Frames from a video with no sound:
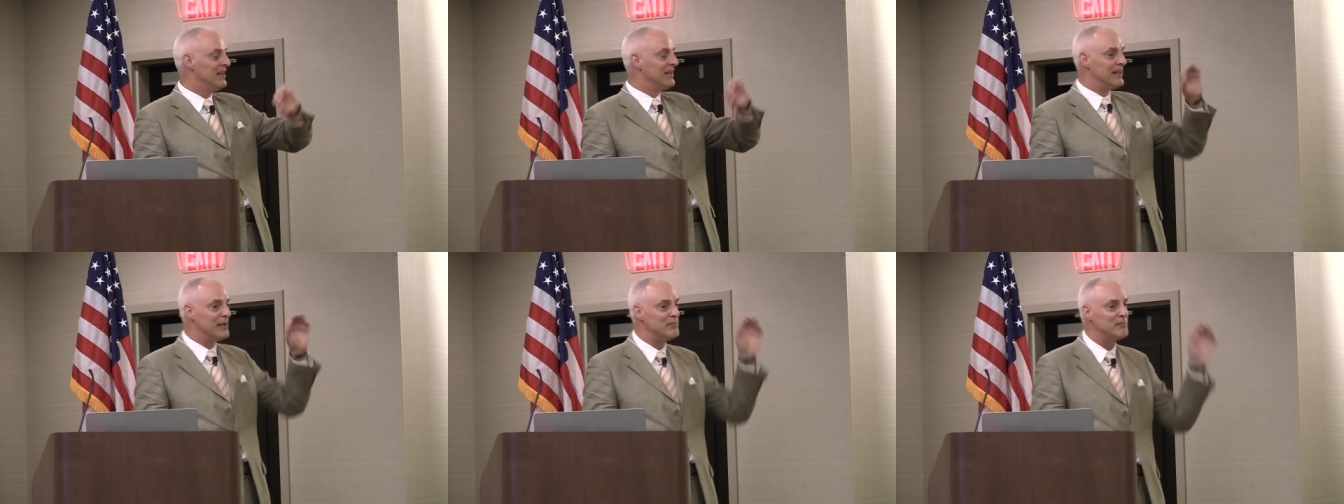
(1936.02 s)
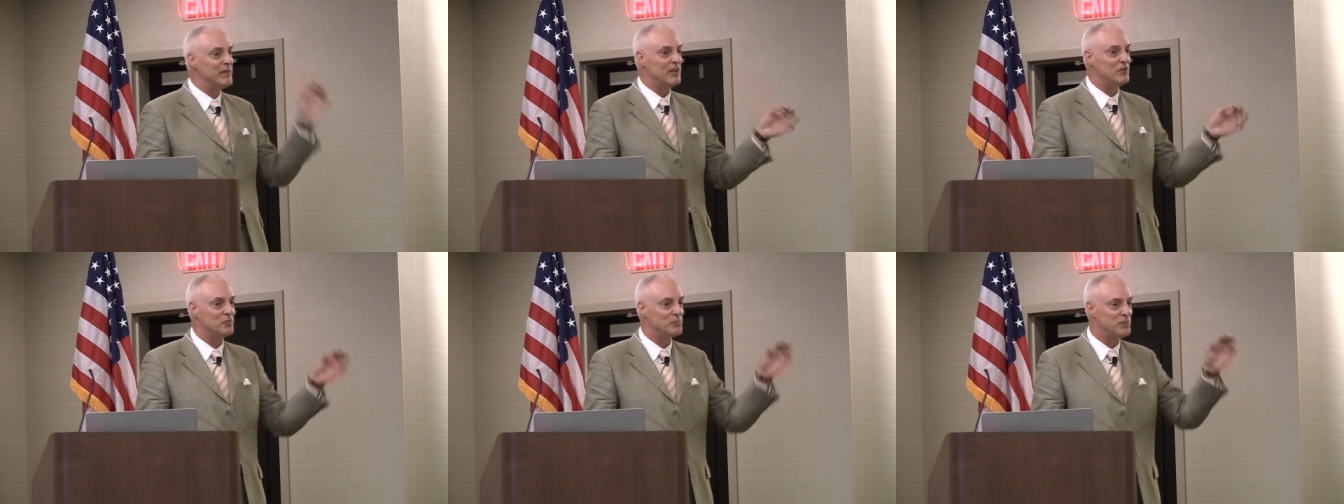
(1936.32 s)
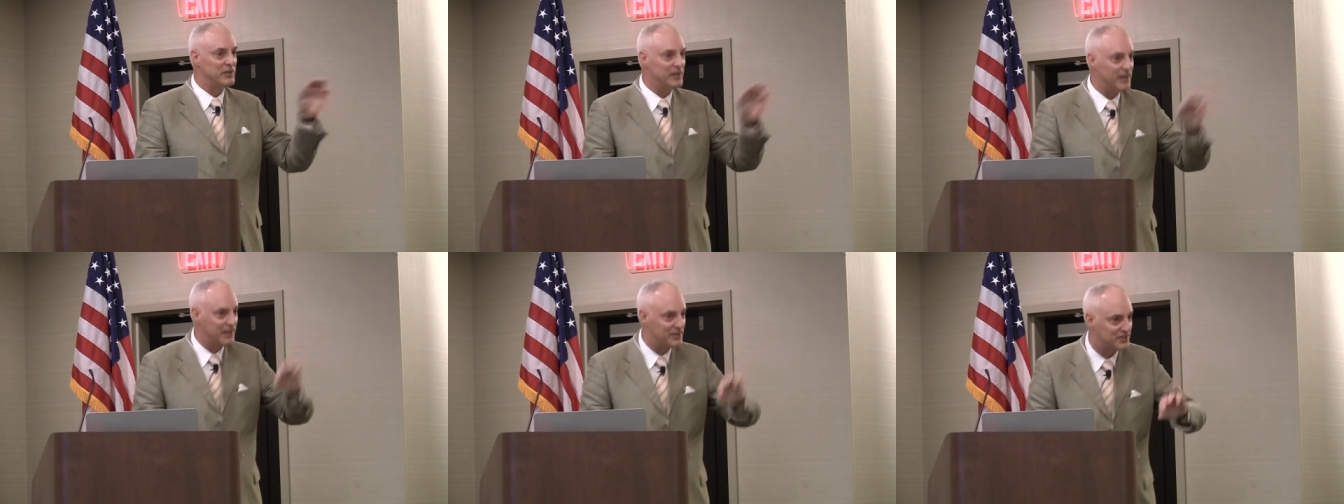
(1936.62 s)
that makes
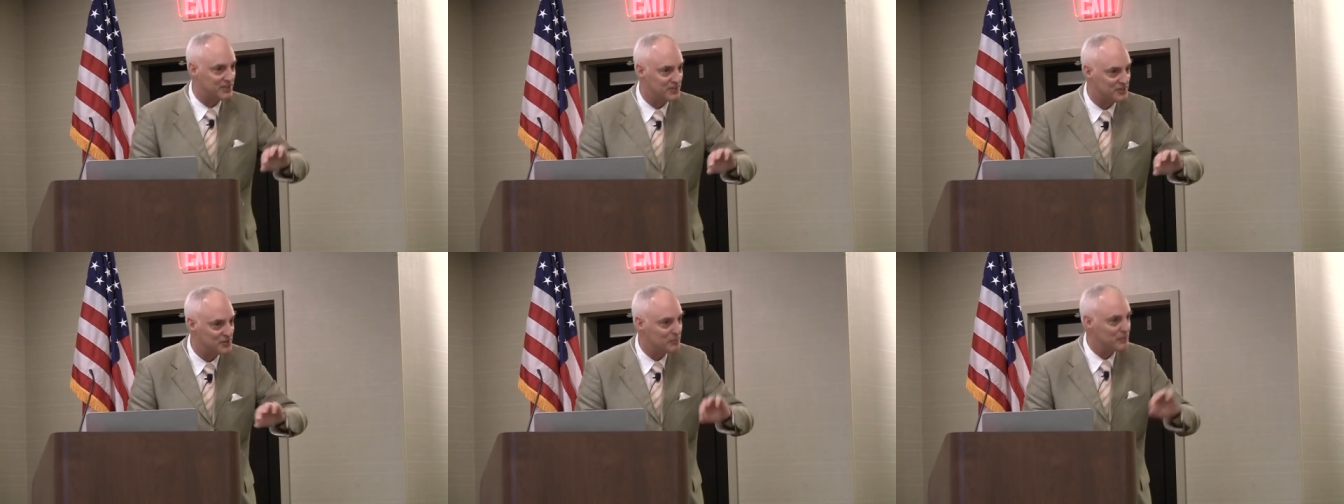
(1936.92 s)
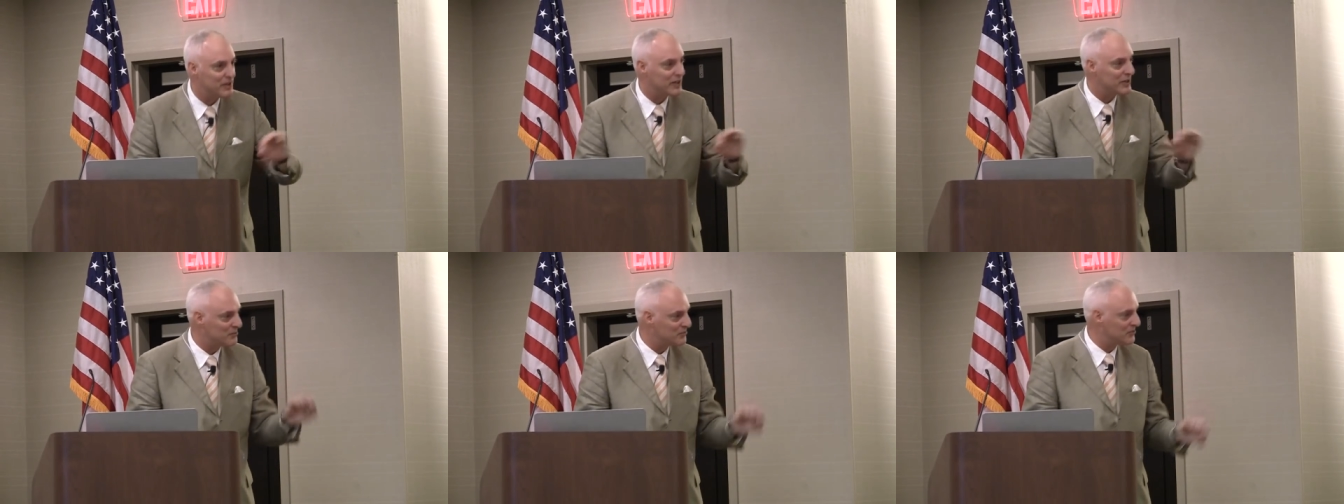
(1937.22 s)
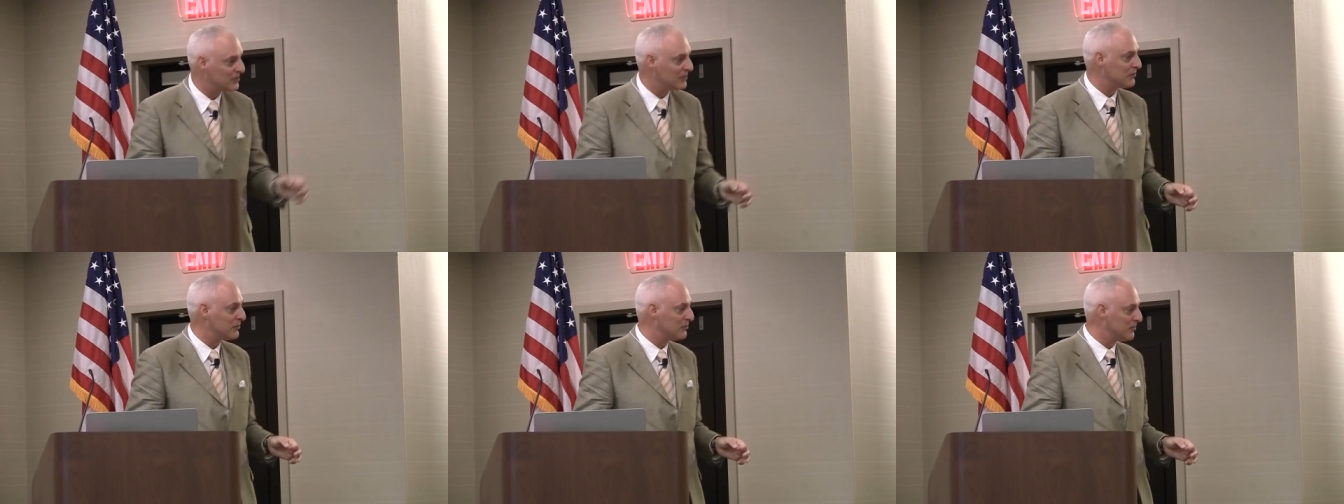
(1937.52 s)
predictions about
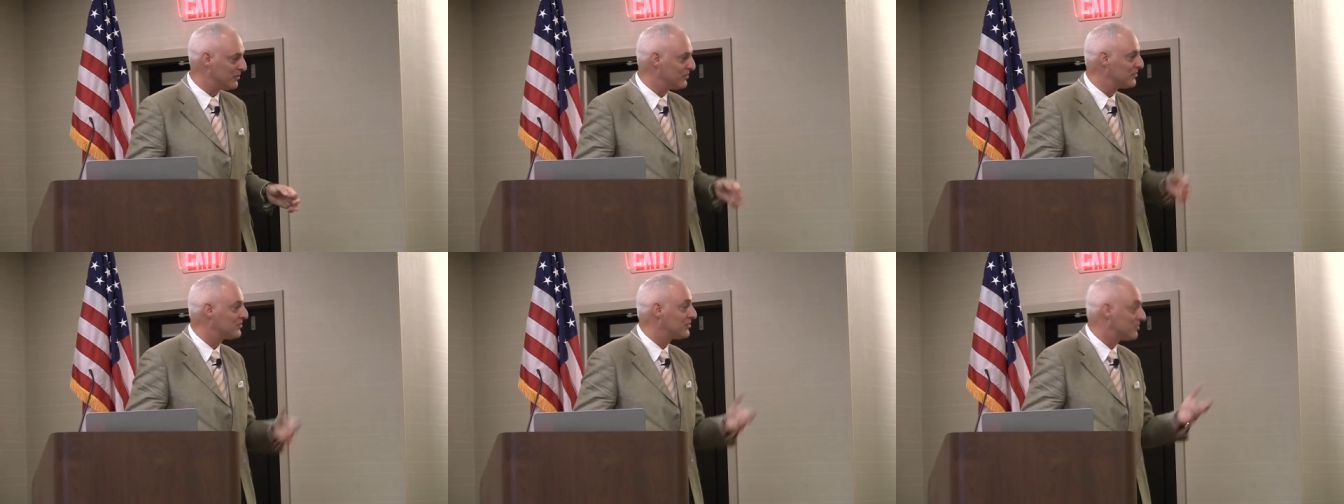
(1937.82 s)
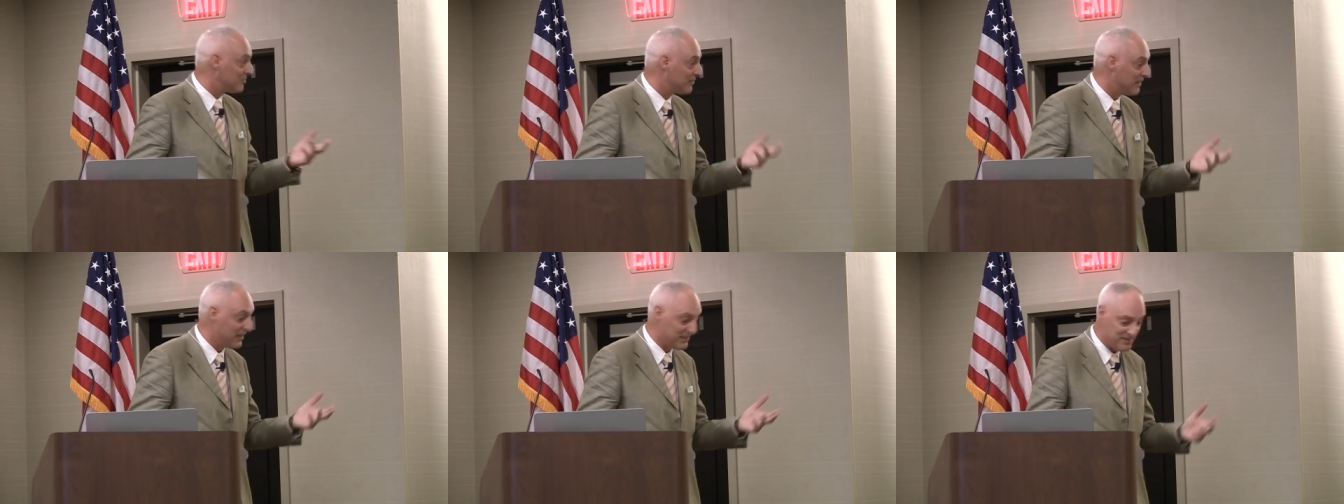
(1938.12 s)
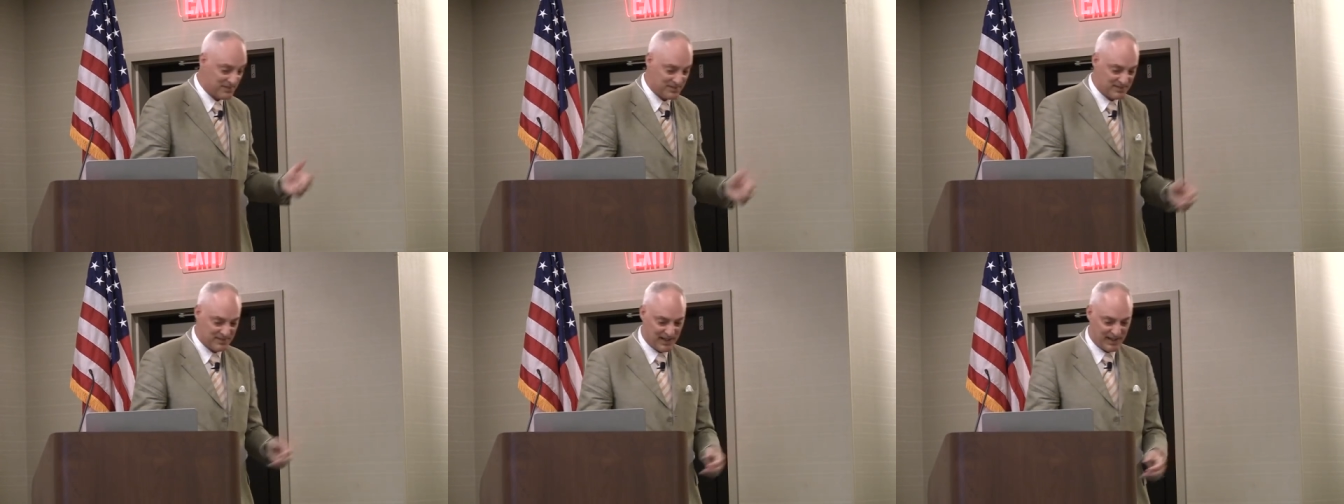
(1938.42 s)
observables
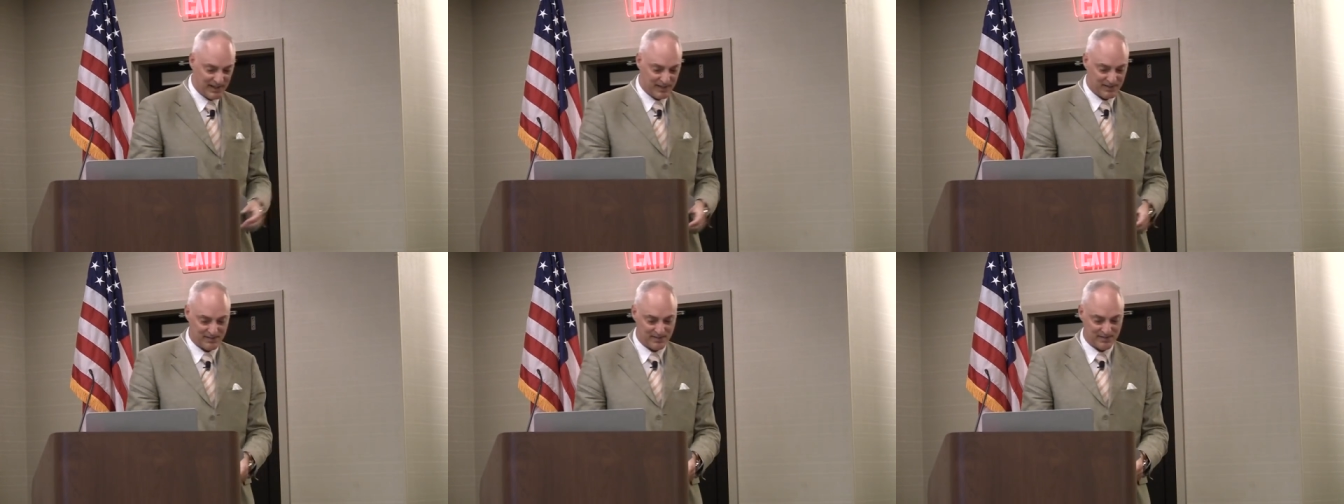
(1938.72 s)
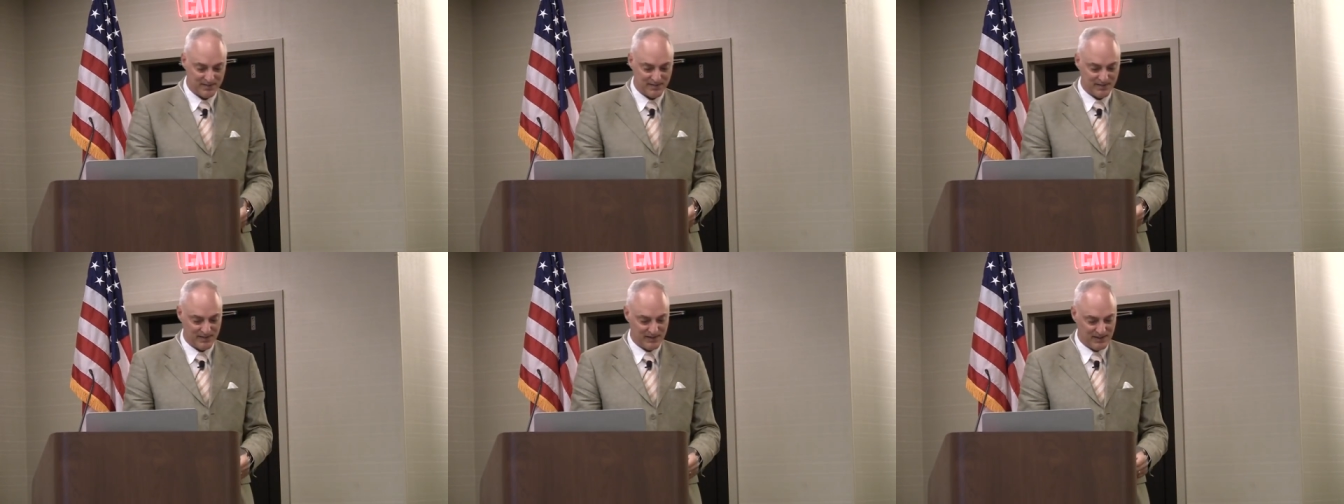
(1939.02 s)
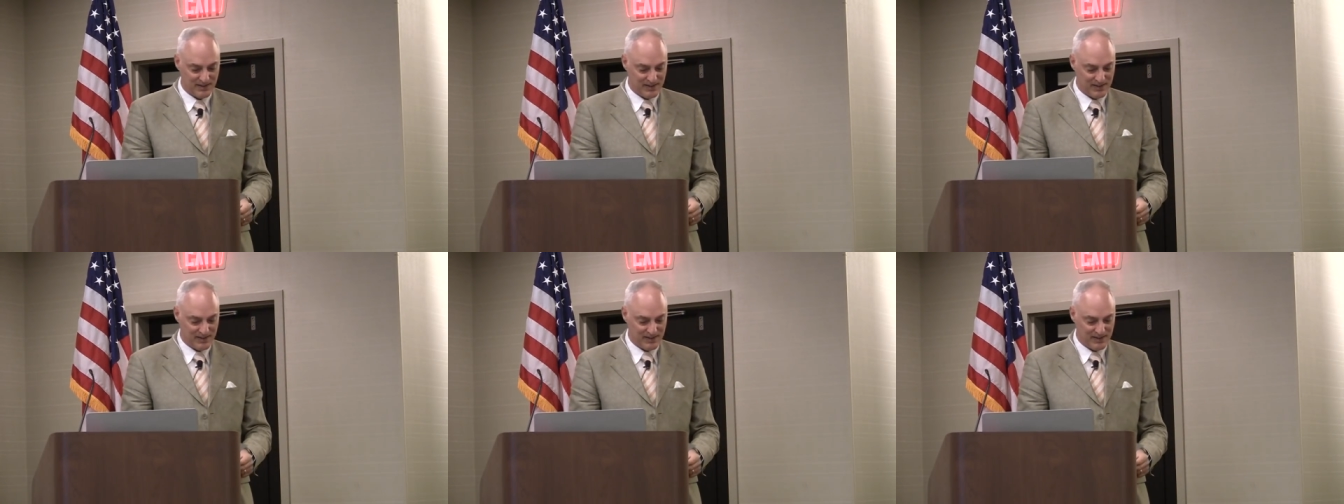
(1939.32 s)
is a science.